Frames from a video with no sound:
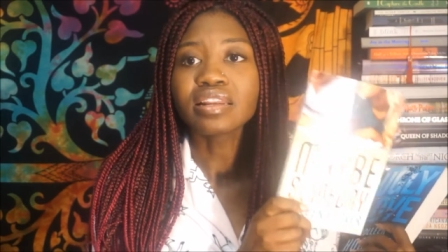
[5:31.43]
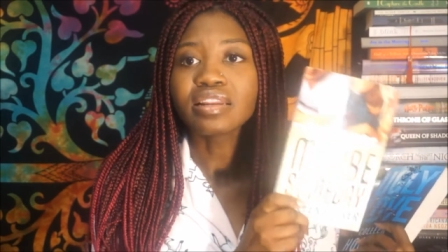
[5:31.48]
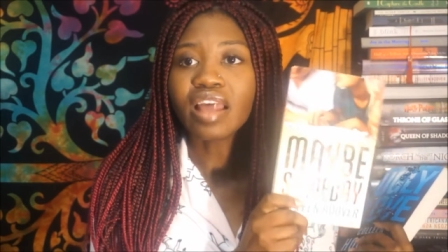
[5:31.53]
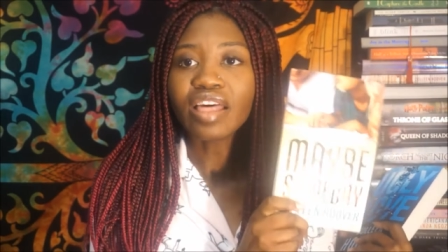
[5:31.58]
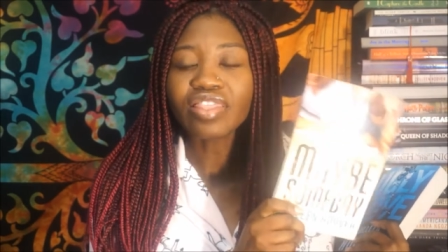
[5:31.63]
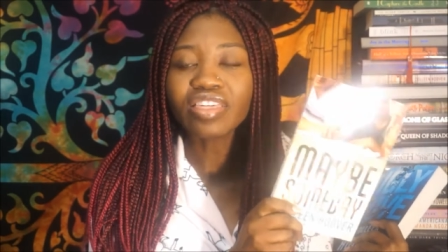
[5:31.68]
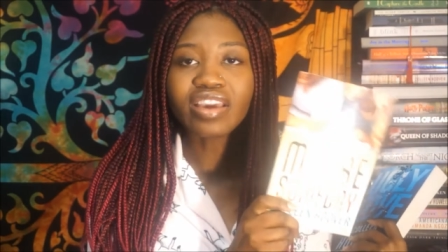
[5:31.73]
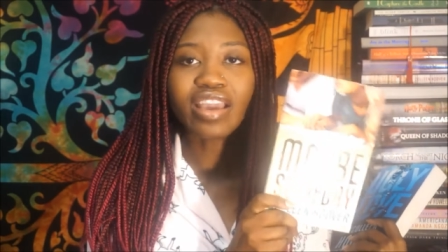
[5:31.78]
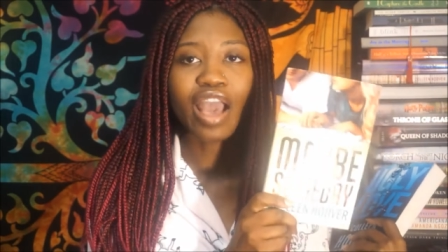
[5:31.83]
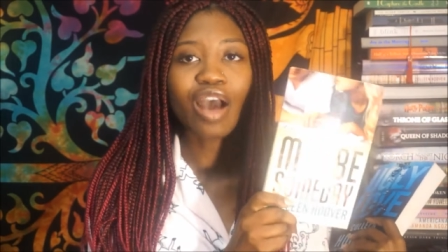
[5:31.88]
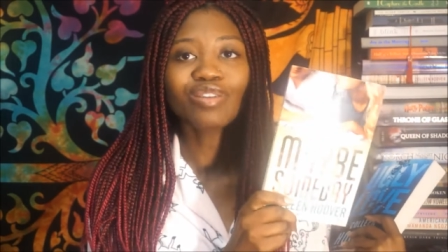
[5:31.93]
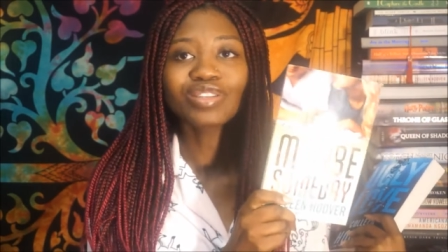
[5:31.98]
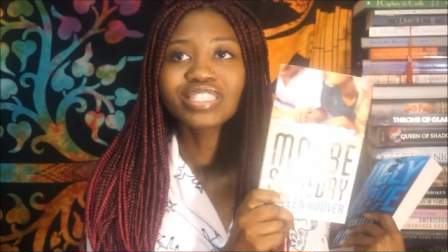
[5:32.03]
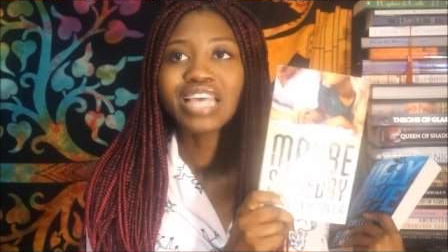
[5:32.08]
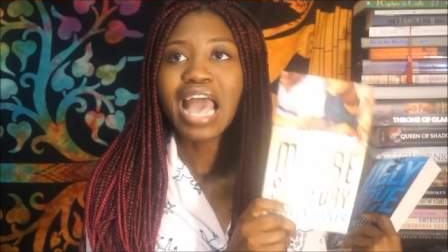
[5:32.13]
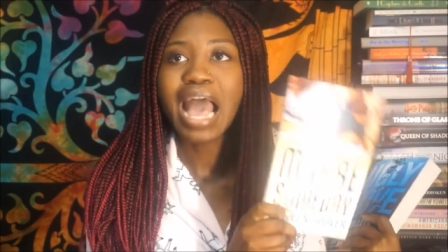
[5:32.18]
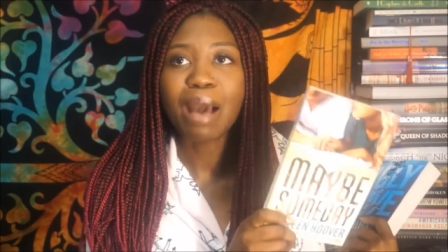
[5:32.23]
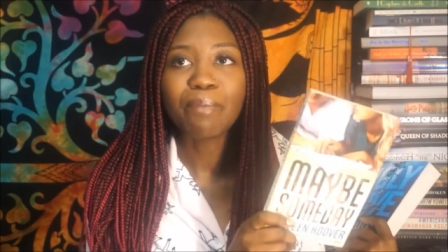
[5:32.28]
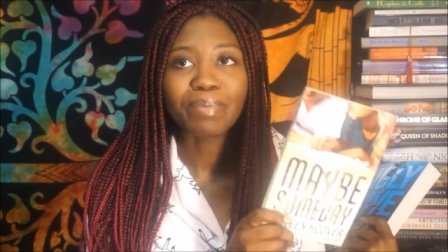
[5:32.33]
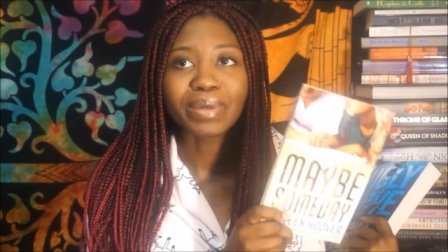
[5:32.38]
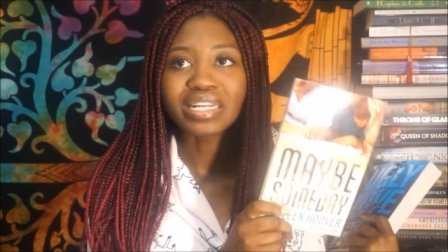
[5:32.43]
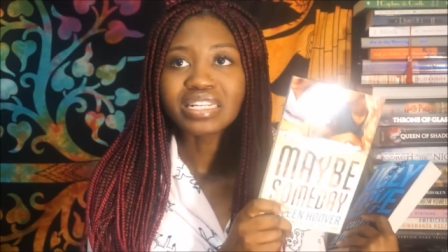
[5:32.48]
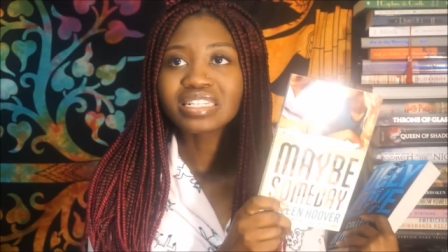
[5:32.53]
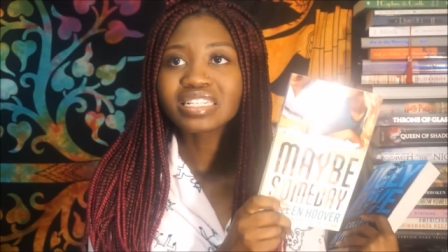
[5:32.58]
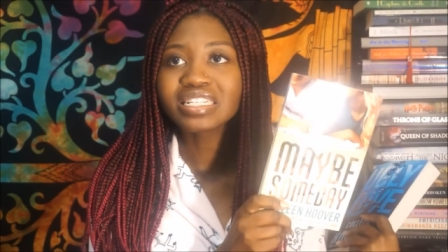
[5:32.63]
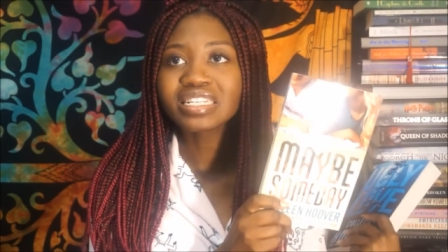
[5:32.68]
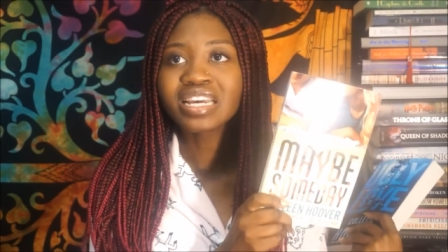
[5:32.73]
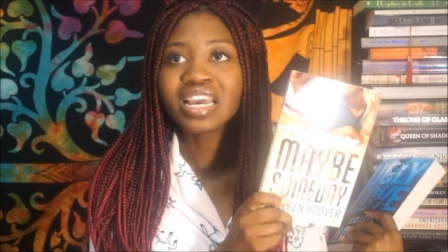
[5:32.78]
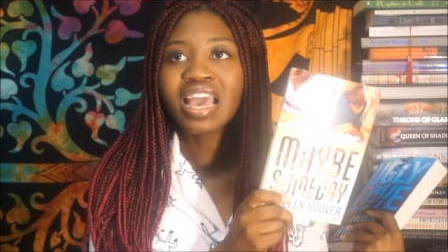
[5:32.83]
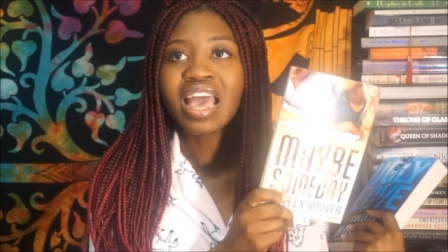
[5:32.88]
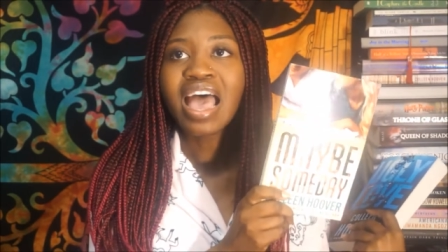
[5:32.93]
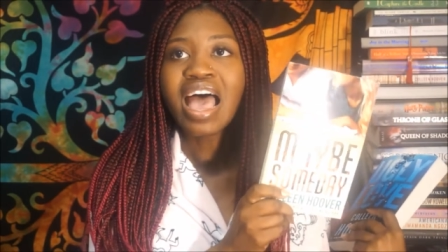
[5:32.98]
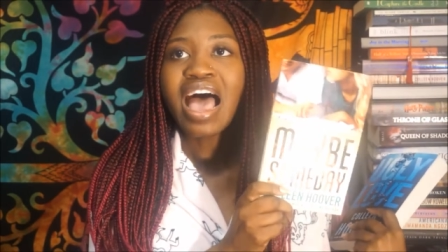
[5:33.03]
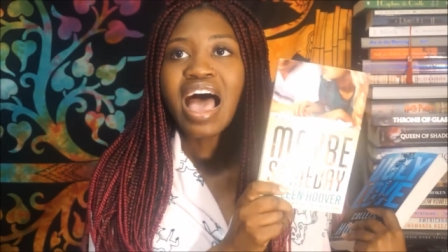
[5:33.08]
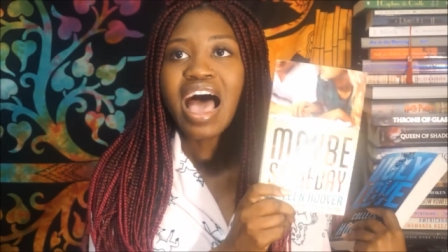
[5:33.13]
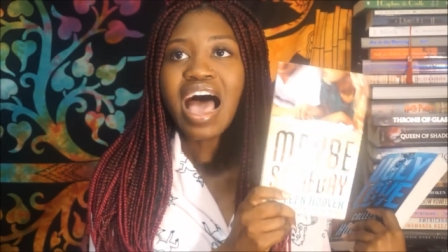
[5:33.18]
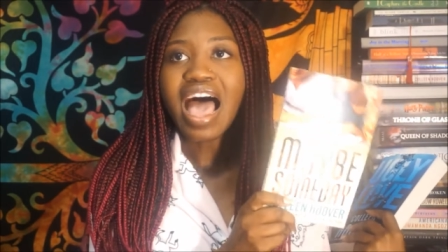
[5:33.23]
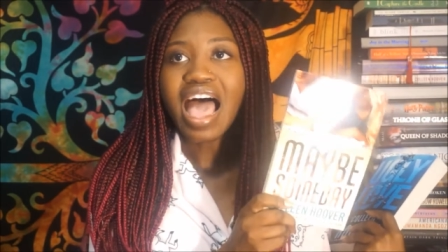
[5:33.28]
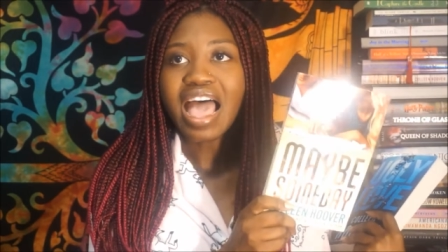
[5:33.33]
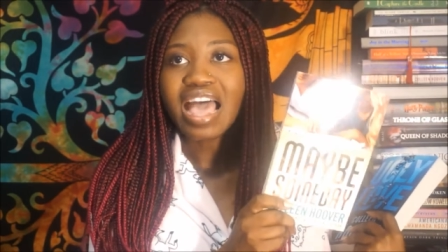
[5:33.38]
Nothing else happened
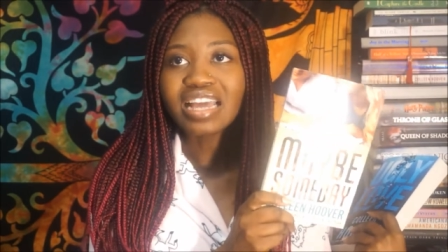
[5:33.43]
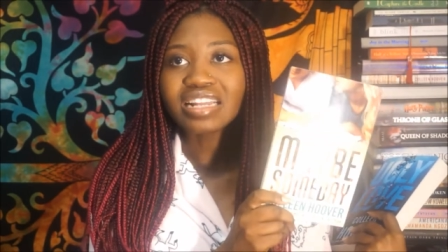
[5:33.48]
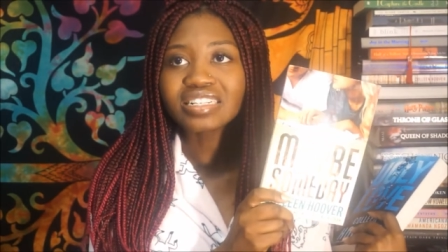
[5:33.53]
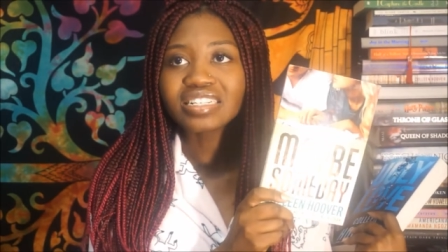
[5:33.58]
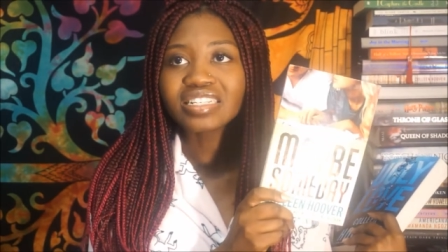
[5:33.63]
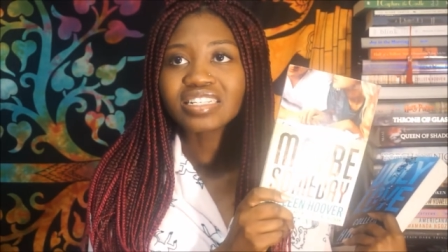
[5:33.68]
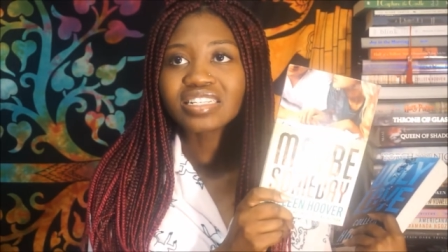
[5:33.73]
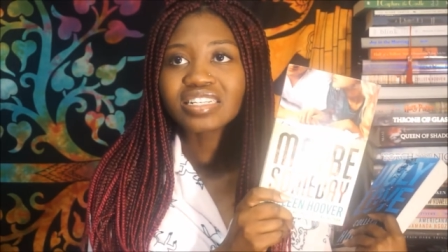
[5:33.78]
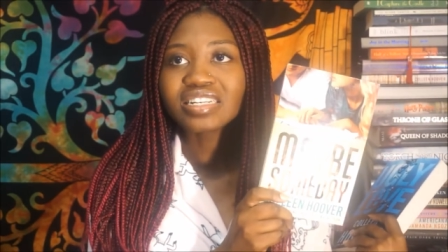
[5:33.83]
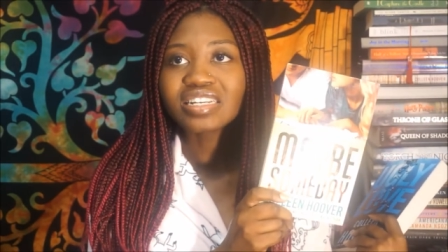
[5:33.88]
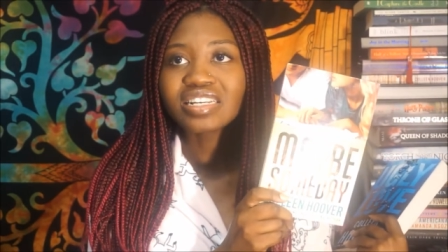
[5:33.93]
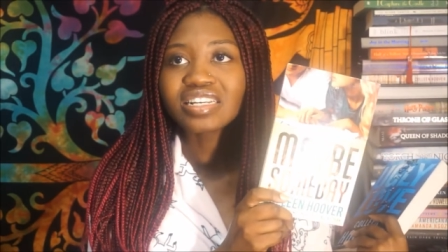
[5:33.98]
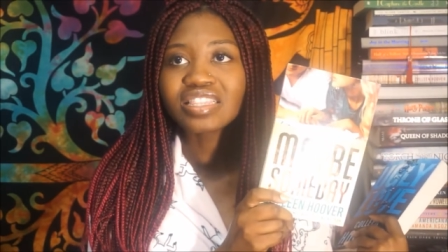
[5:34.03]
and